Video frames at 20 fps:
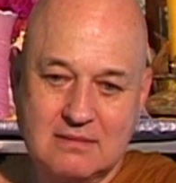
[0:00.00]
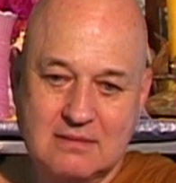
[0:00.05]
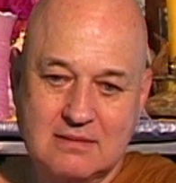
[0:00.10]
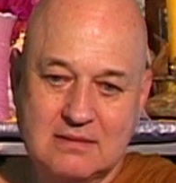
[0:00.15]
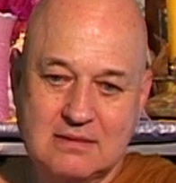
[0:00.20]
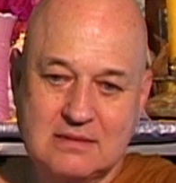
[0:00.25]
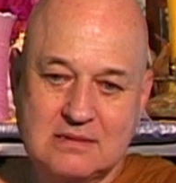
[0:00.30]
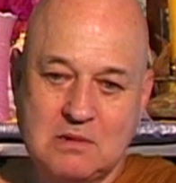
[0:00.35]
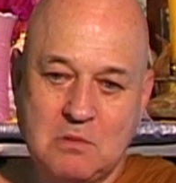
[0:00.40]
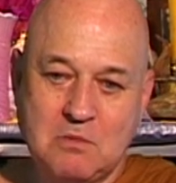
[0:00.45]

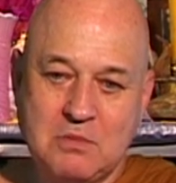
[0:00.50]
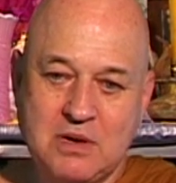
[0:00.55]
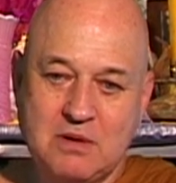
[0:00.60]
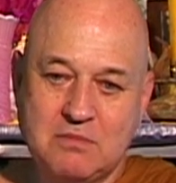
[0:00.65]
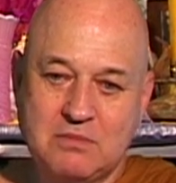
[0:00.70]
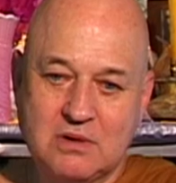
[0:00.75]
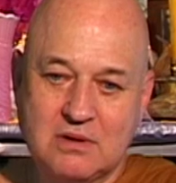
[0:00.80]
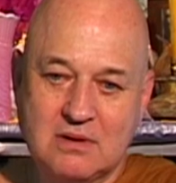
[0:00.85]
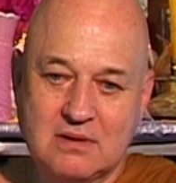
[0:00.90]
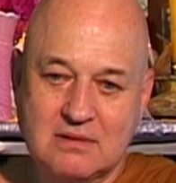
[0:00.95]
Some
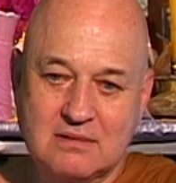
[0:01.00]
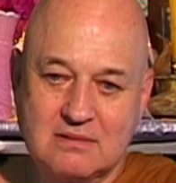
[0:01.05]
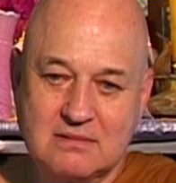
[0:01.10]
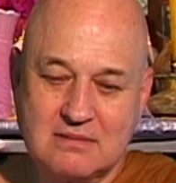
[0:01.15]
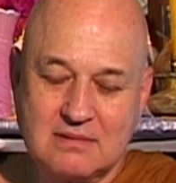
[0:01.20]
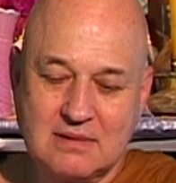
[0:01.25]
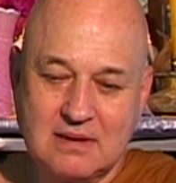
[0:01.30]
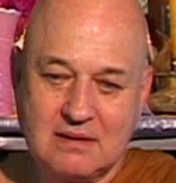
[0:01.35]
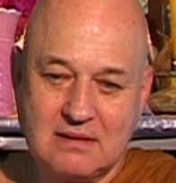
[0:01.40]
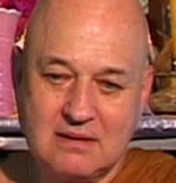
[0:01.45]
people
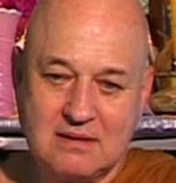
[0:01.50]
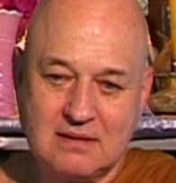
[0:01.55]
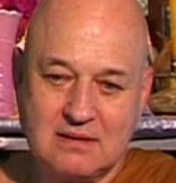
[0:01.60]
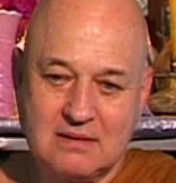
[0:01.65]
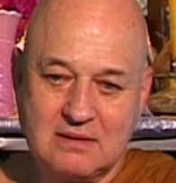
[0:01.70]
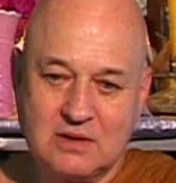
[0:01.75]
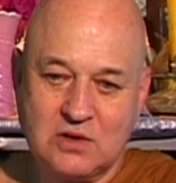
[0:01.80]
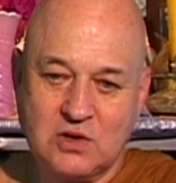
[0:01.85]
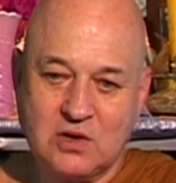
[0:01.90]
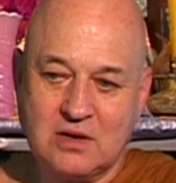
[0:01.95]

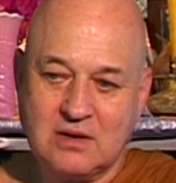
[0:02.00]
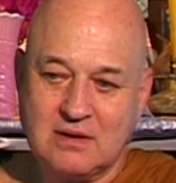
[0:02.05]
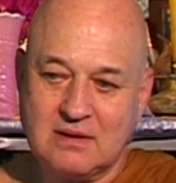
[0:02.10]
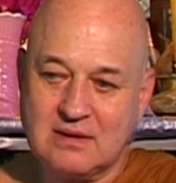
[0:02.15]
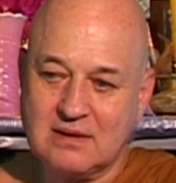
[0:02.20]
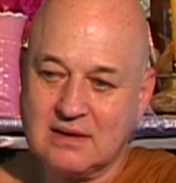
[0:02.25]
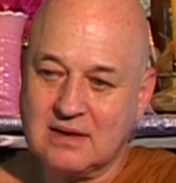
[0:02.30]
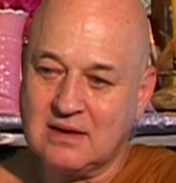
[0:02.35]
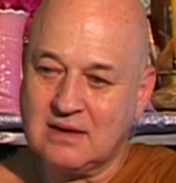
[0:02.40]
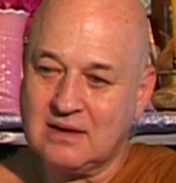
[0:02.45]
learn
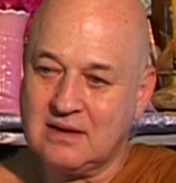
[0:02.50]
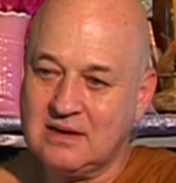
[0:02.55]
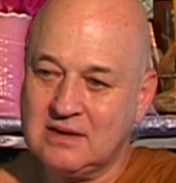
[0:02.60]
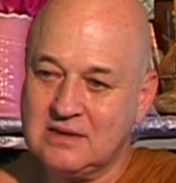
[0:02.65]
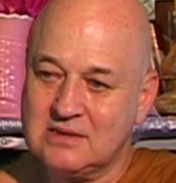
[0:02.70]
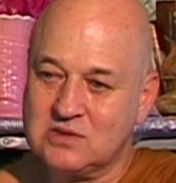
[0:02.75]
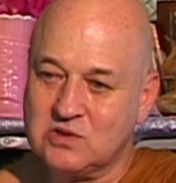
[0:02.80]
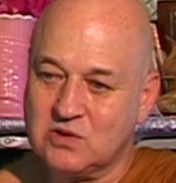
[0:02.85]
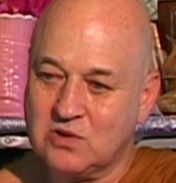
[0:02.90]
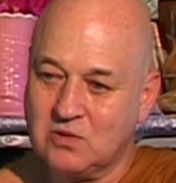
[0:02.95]
kind of
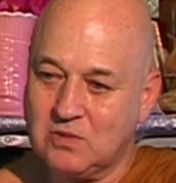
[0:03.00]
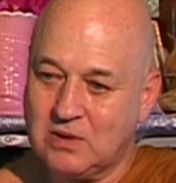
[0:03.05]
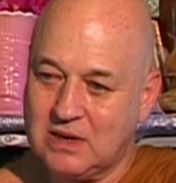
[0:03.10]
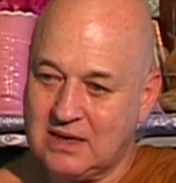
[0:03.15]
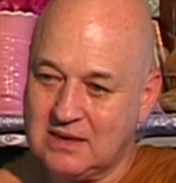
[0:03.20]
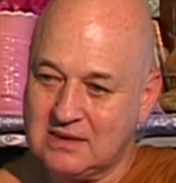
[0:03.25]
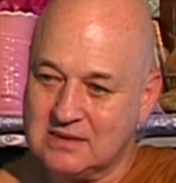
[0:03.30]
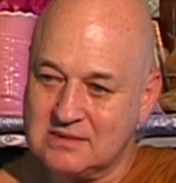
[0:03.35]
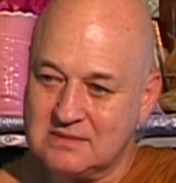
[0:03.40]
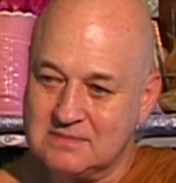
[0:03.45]
easier
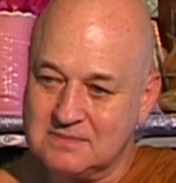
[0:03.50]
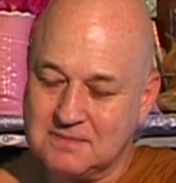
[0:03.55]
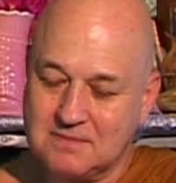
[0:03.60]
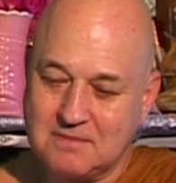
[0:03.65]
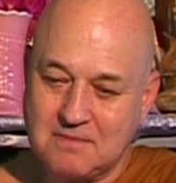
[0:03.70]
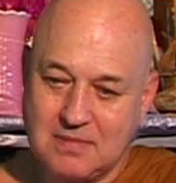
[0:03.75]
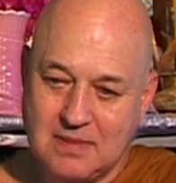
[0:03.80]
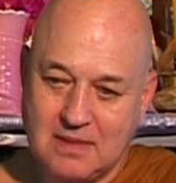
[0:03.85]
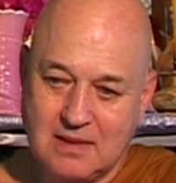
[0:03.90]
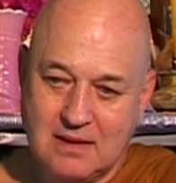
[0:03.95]
ways,
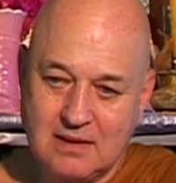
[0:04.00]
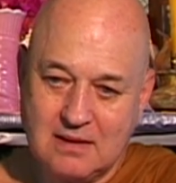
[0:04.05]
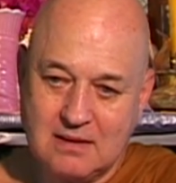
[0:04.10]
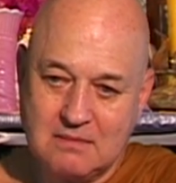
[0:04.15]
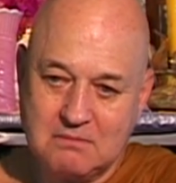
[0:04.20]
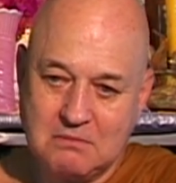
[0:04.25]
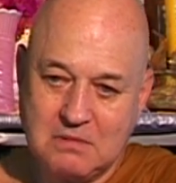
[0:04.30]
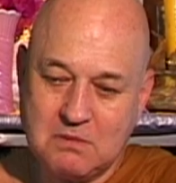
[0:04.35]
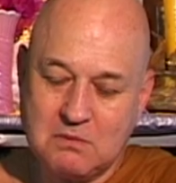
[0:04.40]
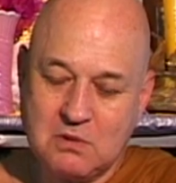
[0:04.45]

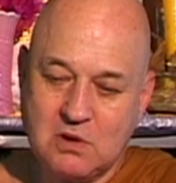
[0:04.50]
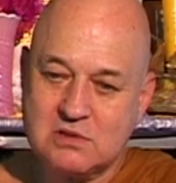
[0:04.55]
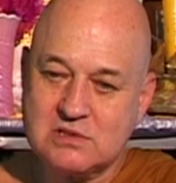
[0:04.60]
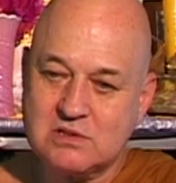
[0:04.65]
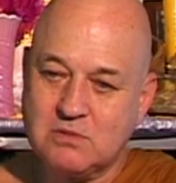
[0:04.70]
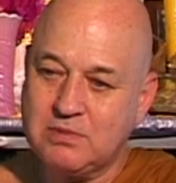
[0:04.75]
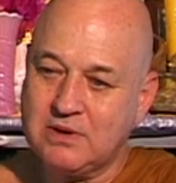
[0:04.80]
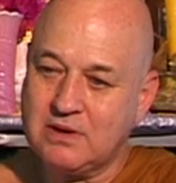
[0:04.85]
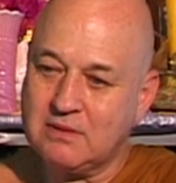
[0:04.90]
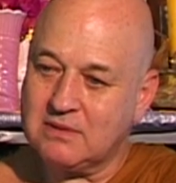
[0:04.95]
but most
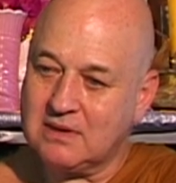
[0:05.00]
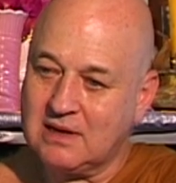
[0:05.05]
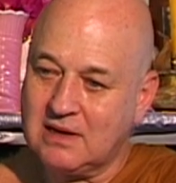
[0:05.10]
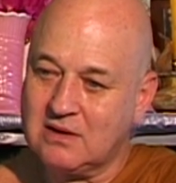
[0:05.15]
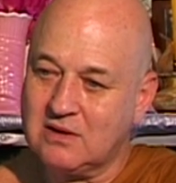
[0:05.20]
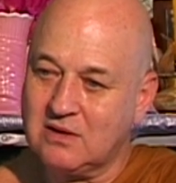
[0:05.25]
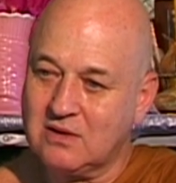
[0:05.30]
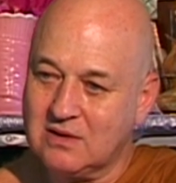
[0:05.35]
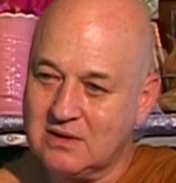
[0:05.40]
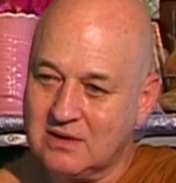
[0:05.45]
of the people I
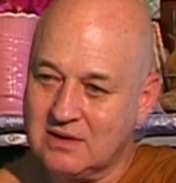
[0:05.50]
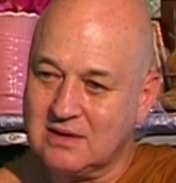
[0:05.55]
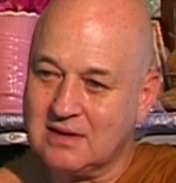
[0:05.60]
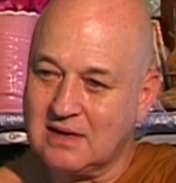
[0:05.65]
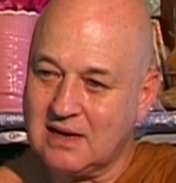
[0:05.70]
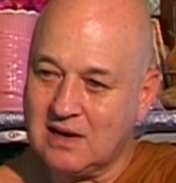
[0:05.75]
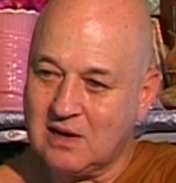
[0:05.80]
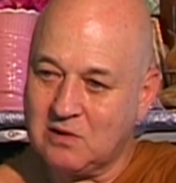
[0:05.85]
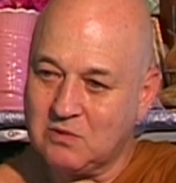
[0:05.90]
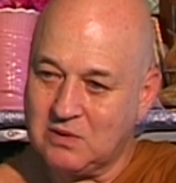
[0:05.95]
know learn
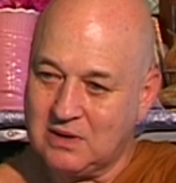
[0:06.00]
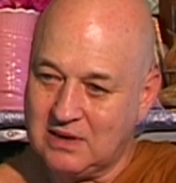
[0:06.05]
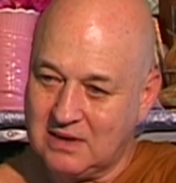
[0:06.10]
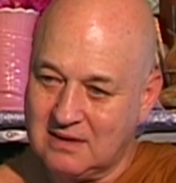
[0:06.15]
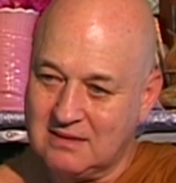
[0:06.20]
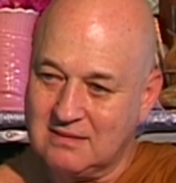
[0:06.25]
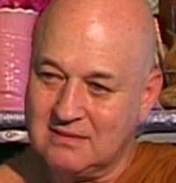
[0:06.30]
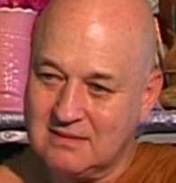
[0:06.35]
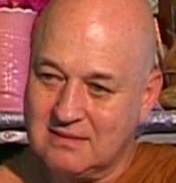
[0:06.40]
the hard way.